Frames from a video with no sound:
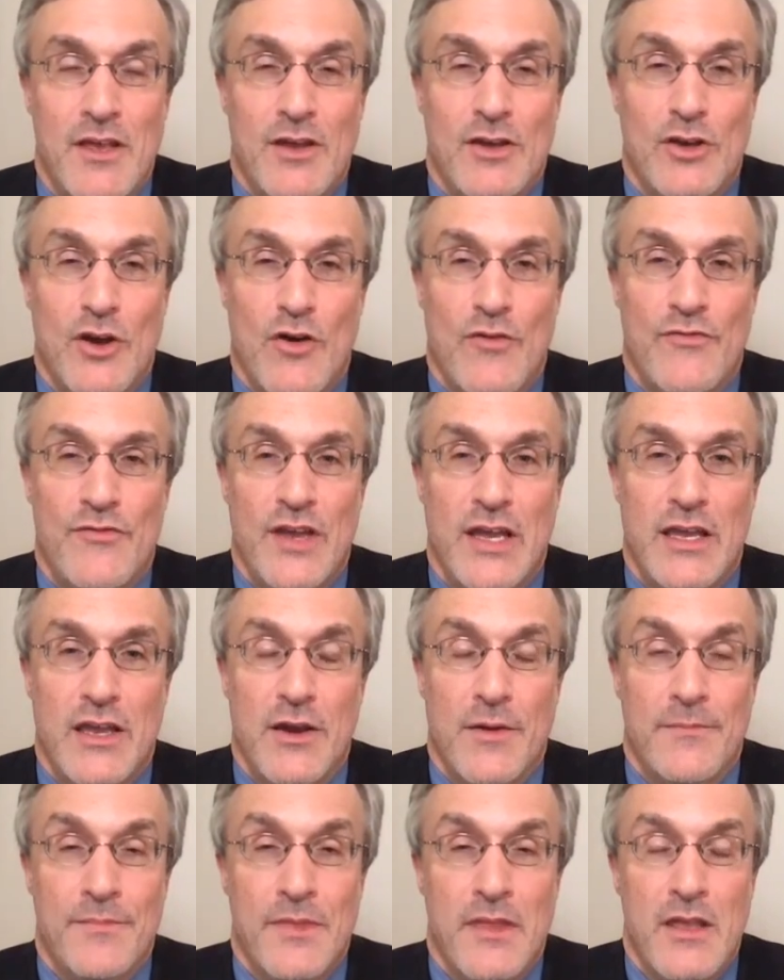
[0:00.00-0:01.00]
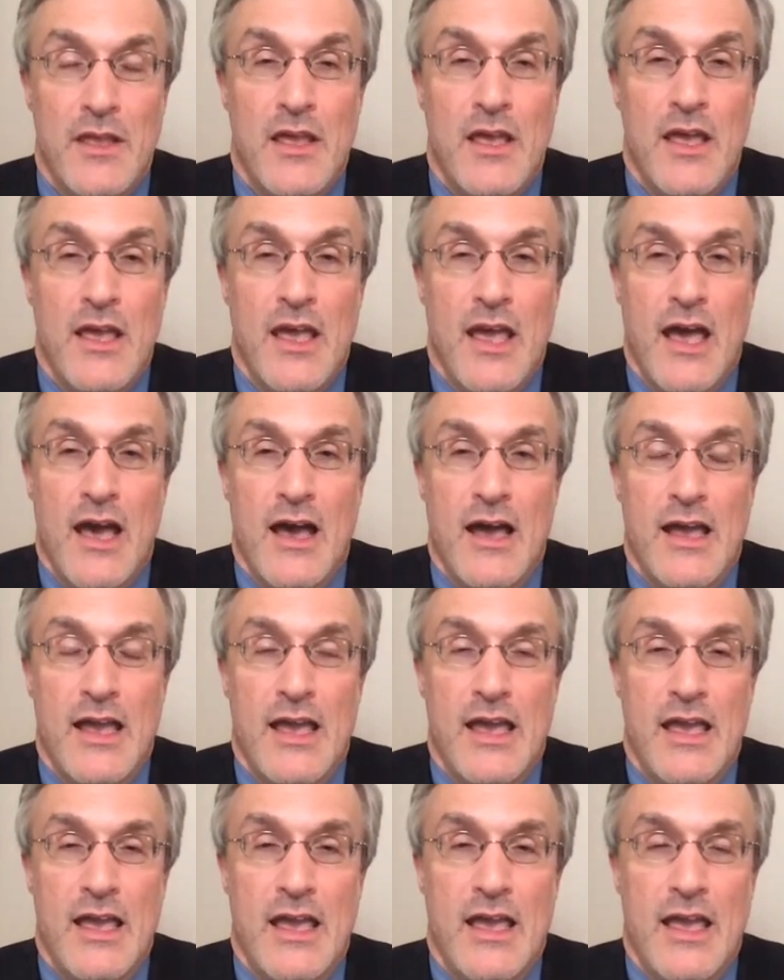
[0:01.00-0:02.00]
Go figure.
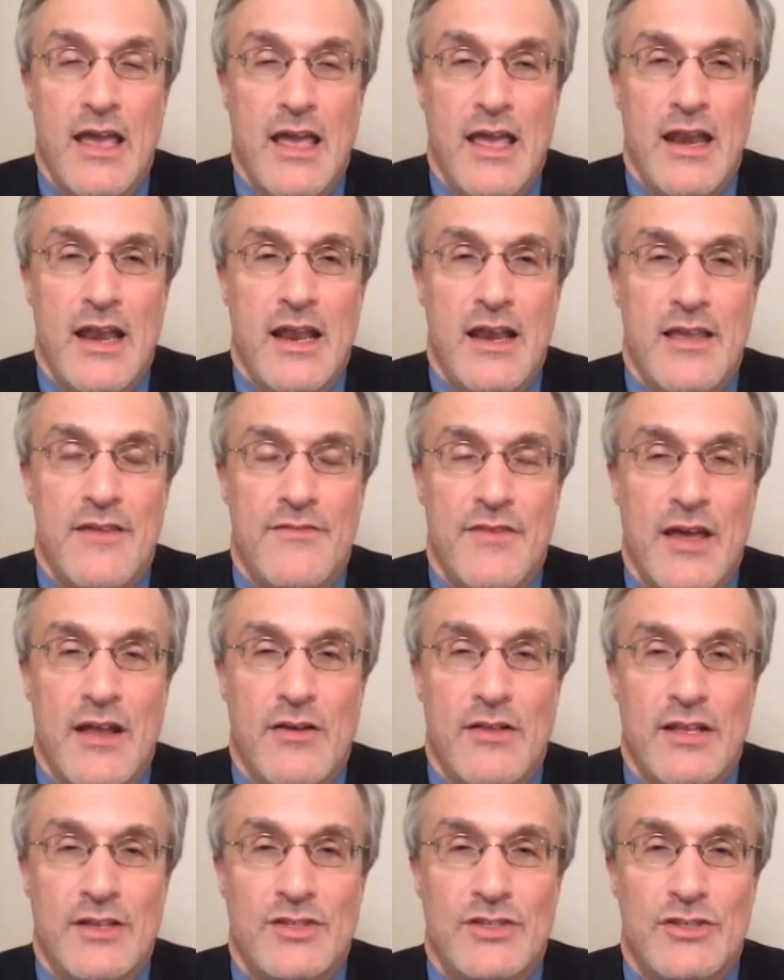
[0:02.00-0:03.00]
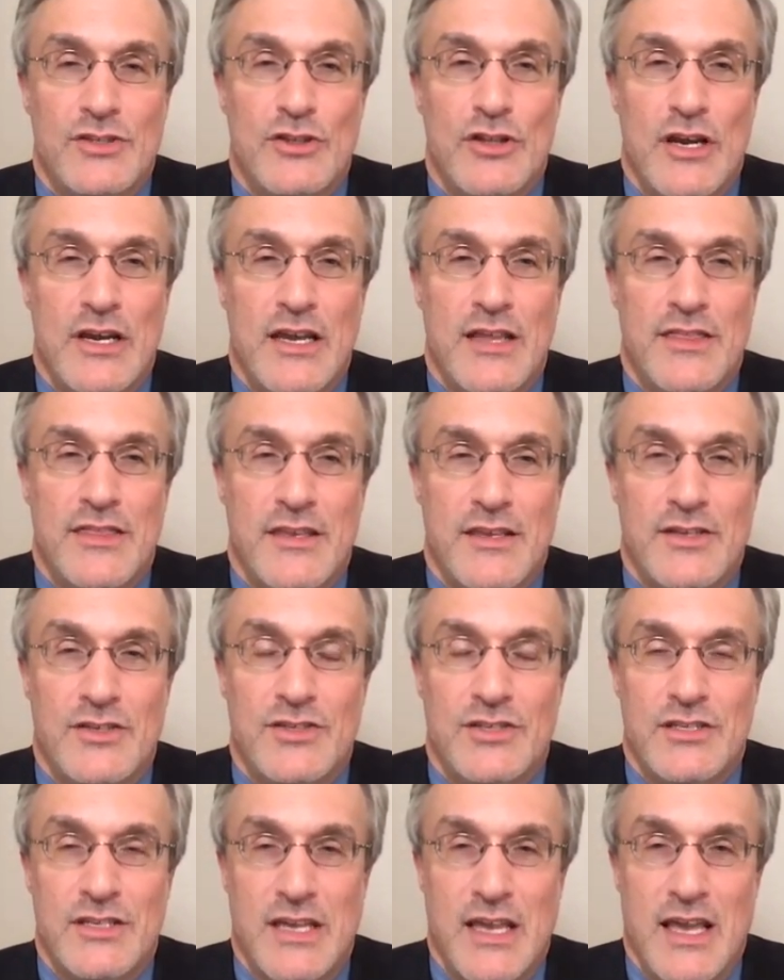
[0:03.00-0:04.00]
In any event, let's look at
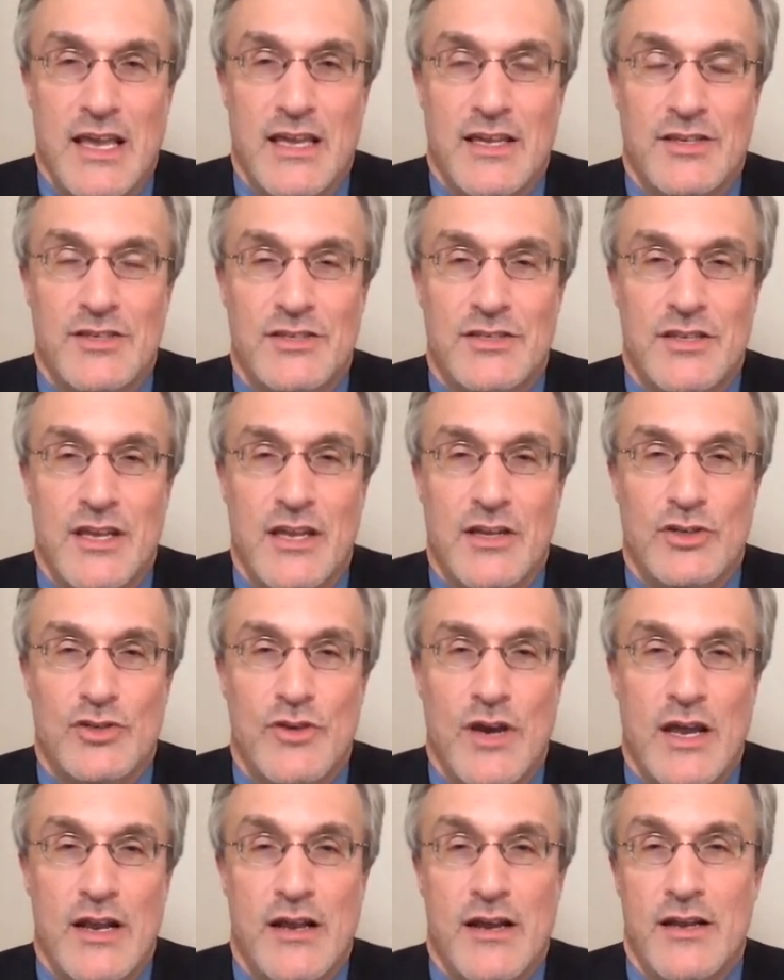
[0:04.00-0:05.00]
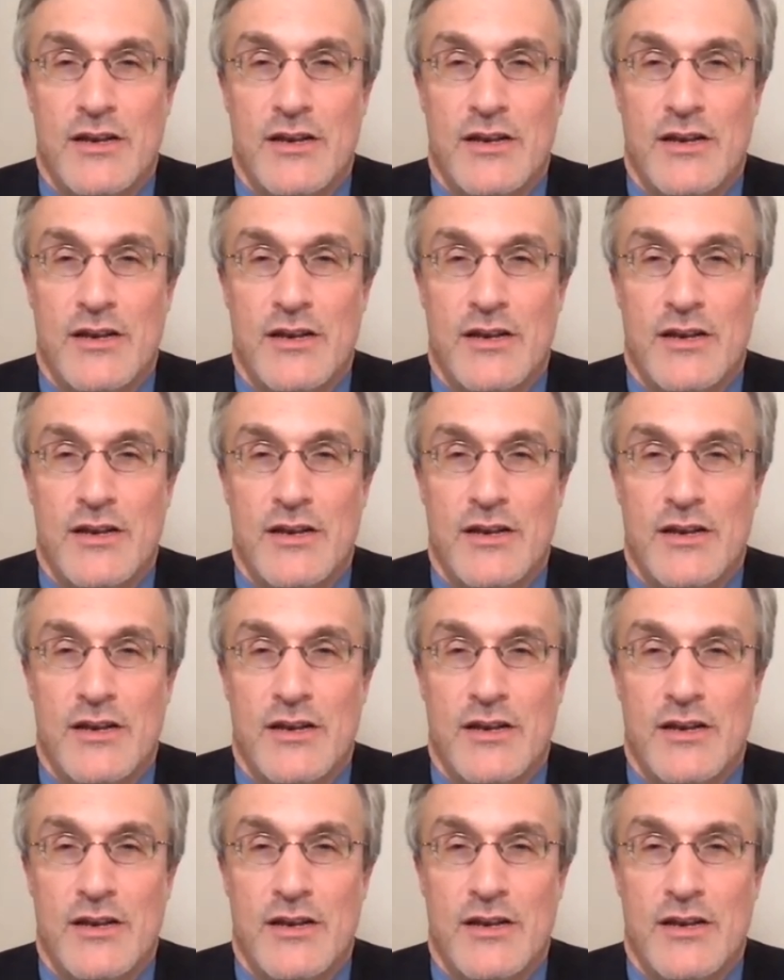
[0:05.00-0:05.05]
this case and try to